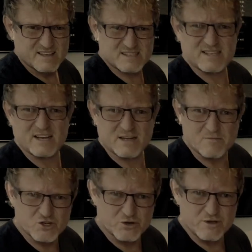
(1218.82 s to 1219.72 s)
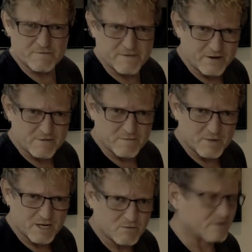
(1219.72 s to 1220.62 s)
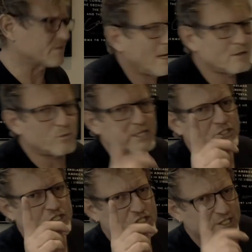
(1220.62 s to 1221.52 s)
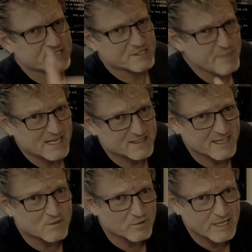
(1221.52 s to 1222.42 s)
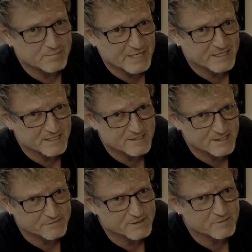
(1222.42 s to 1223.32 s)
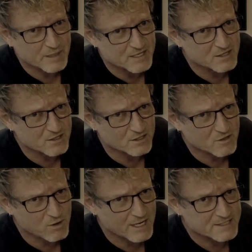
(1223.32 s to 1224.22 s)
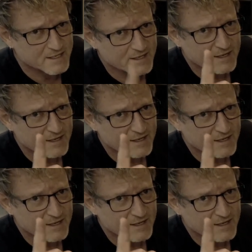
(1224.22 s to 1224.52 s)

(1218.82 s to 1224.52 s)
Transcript: the sound I'm sure you're very familiar with. And we're just about done with that bloody seventh, but not quite.